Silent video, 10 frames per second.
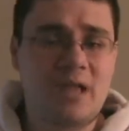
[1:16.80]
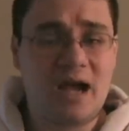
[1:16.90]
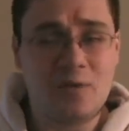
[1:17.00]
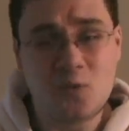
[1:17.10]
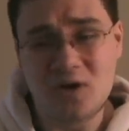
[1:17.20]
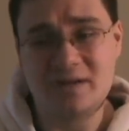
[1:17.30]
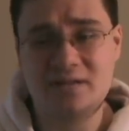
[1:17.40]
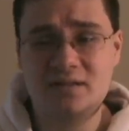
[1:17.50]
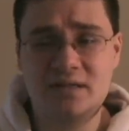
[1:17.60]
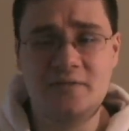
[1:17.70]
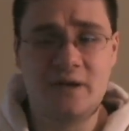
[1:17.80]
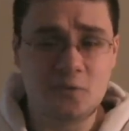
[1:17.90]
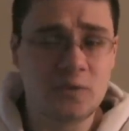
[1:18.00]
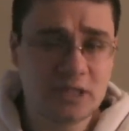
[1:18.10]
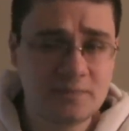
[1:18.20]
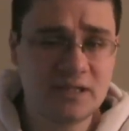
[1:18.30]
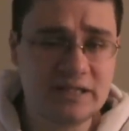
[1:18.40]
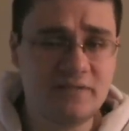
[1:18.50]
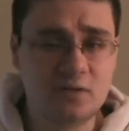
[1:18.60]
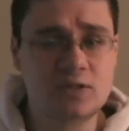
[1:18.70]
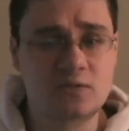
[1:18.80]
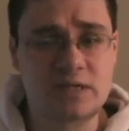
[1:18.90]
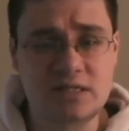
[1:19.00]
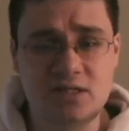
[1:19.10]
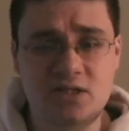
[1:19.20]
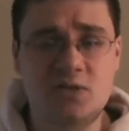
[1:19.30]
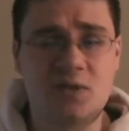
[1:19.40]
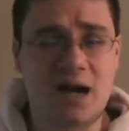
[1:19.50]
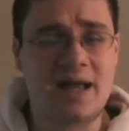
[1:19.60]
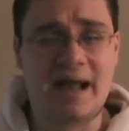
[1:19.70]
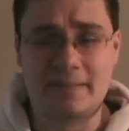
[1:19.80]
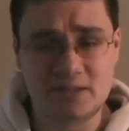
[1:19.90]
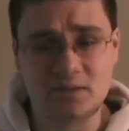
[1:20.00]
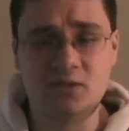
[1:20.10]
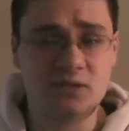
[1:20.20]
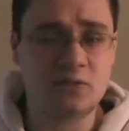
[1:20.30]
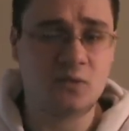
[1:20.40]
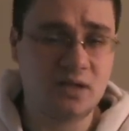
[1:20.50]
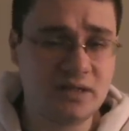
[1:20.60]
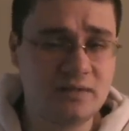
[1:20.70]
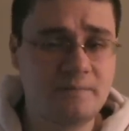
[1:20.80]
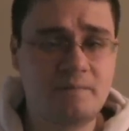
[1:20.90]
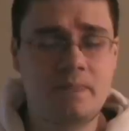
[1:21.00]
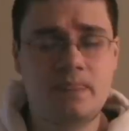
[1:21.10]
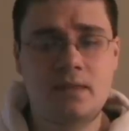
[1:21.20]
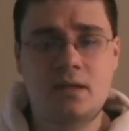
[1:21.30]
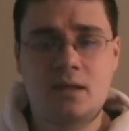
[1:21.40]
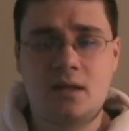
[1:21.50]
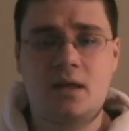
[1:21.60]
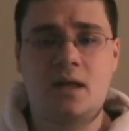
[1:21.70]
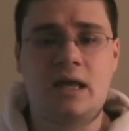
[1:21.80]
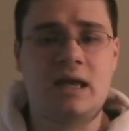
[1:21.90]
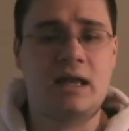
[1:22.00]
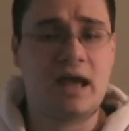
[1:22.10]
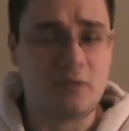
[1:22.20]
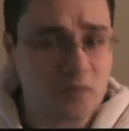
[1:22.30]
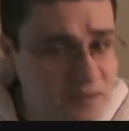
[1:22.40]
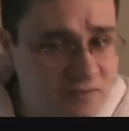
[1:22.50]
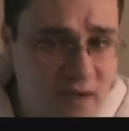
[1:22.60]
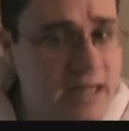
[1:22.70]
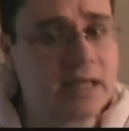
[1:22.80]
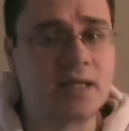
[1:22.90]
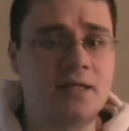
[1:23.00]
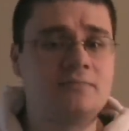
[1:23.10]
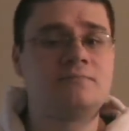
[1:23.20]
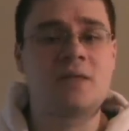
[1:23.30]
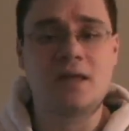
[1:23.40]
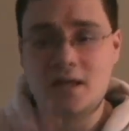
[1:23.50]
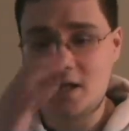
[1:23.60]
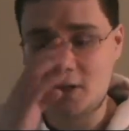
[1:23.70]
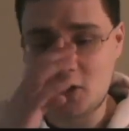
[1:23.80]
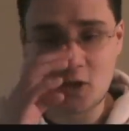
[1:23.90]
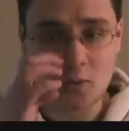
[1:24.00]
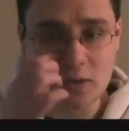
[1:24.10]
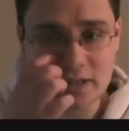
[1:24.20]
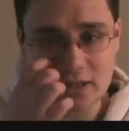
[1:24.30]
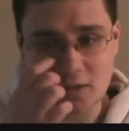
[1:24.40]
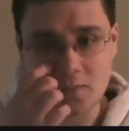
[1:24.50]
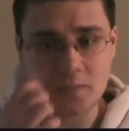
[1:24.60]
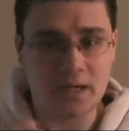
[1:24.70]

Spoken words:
I would. If I really believed there was a reason to, I absolutely would. And I would be fighting it along with you.